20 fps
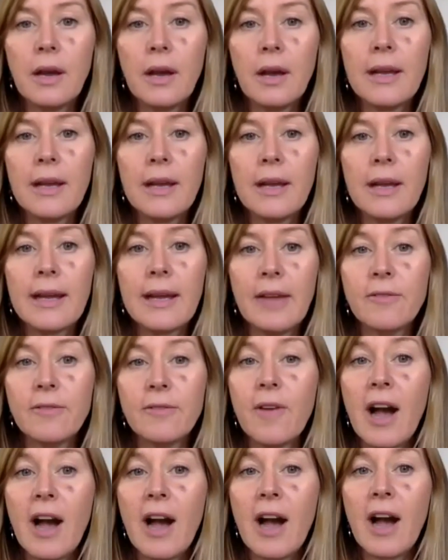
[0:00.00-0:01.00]
Okay,
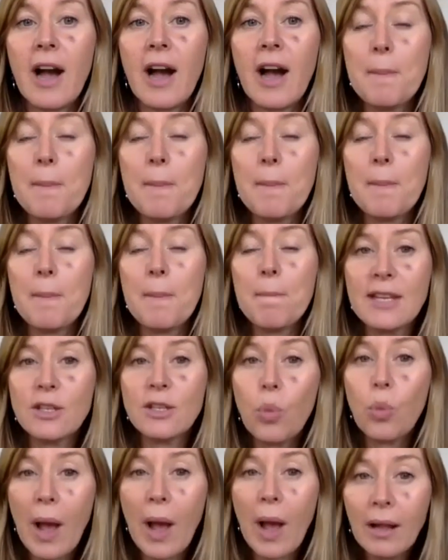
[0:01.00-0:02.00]
vitamin
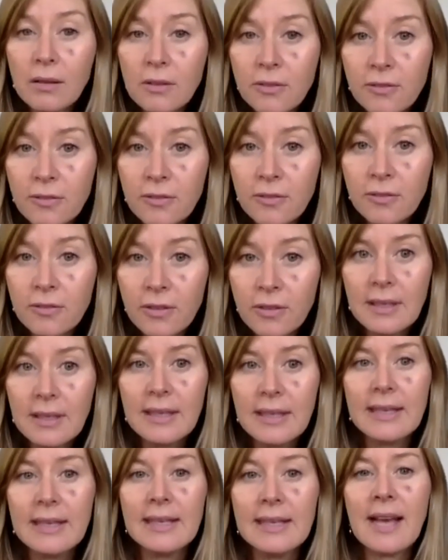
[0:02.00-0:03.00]
B12
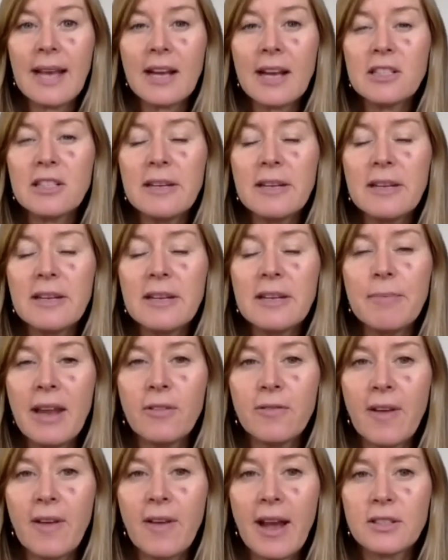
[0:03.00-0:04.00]
is actually
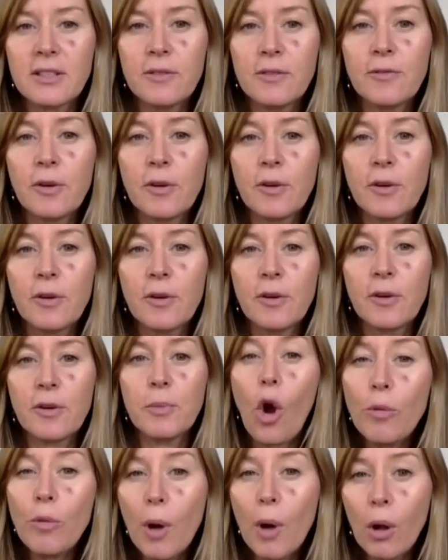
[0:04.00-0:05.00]
manufactured from
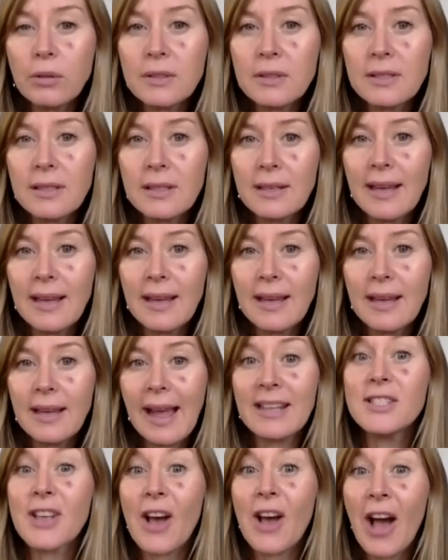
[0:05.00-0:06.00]
cobalt
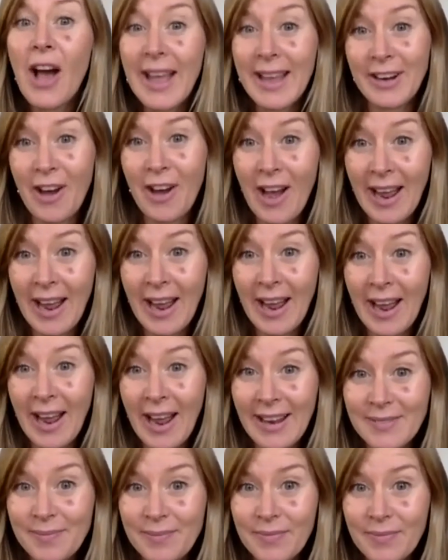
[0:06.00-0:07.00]
and
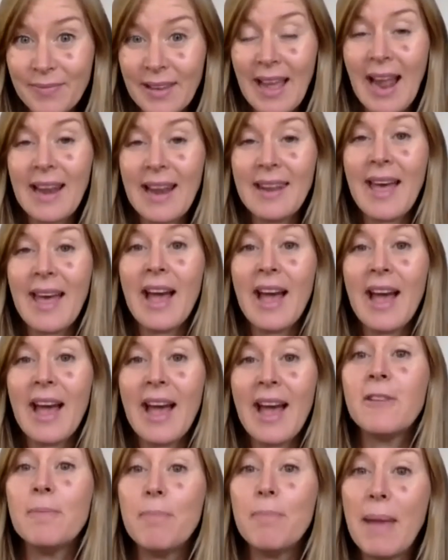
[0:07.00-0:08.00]
cyanide, and they are
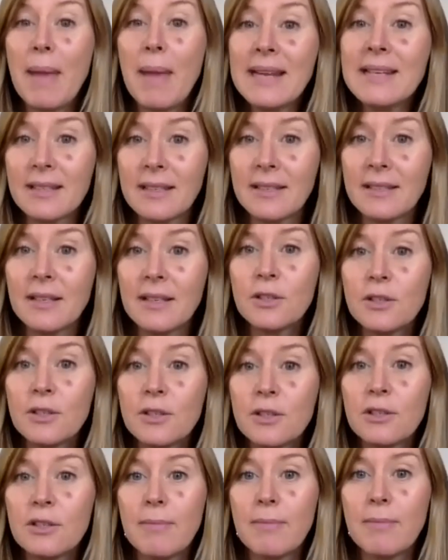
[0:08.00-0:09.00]
fermented
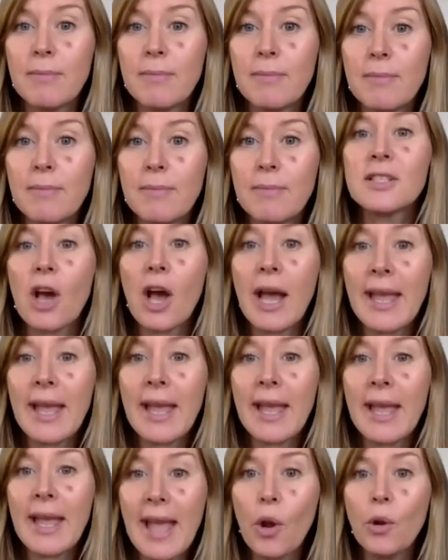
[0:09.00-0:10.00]
to make
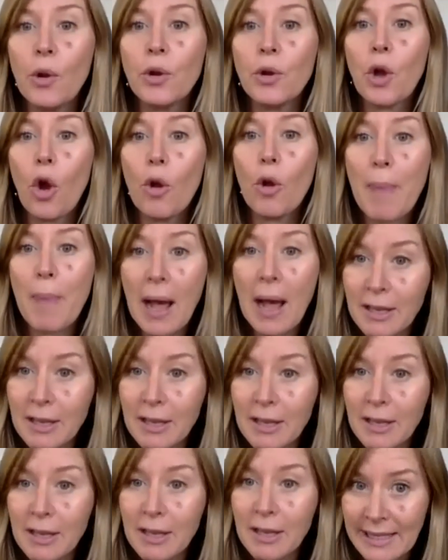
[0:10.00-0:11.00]

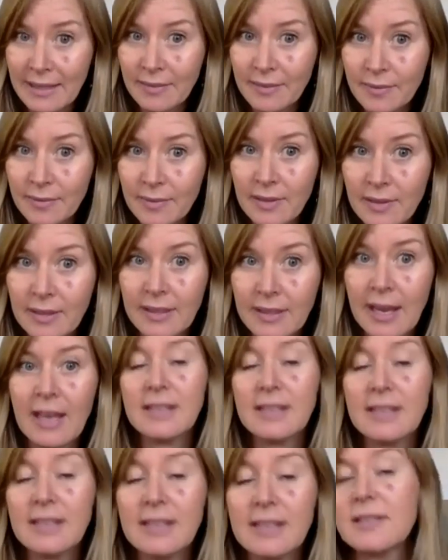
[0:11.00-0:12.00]
cyanocobalamin.
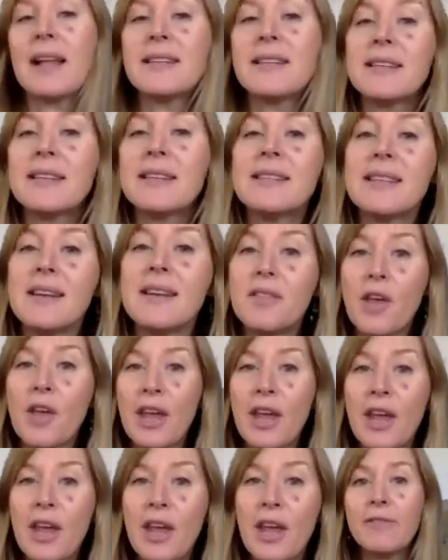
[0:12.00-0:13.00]
Okay, so that's the
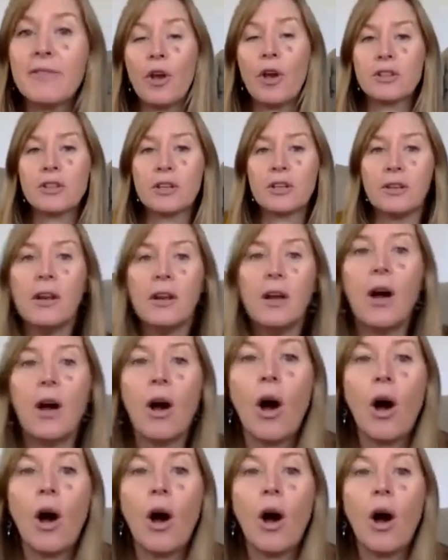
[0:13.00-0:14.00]
synthetic version
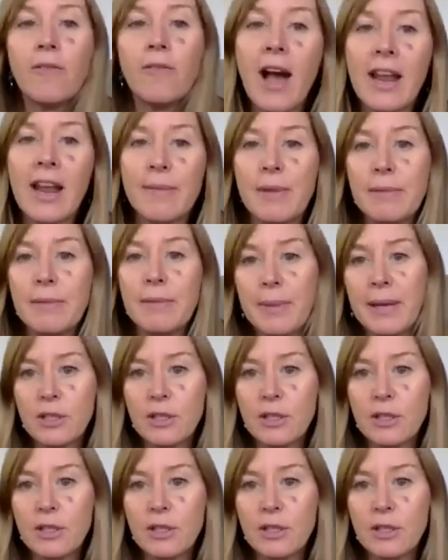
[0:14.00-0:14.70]
of vitamin